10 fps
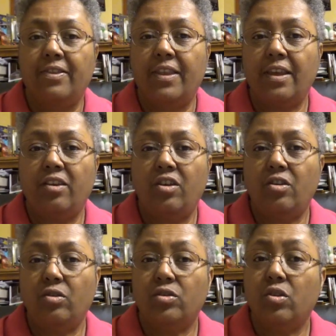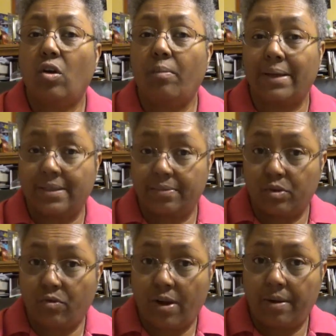Thank you to all my
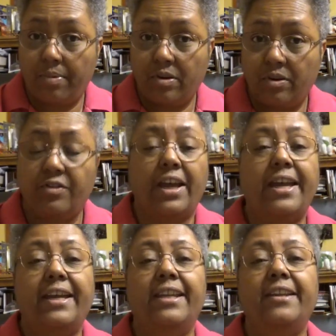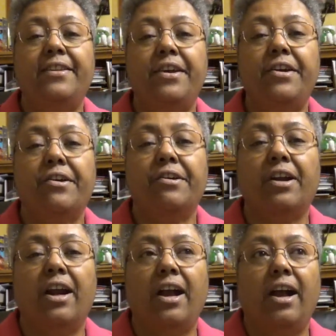subscribers for hanging in there.
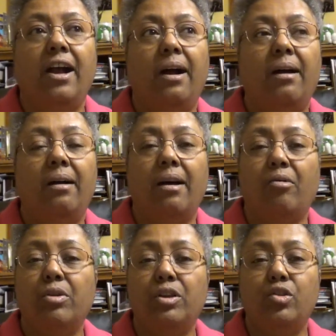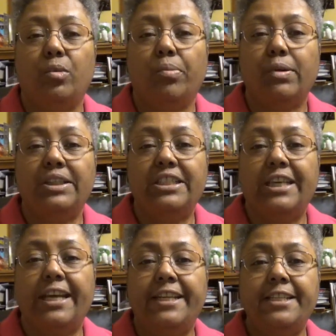I really do
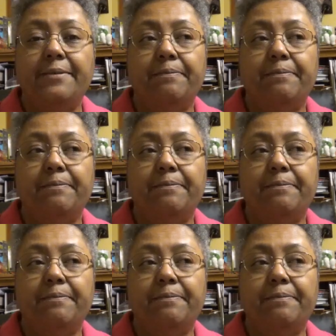appreciate it.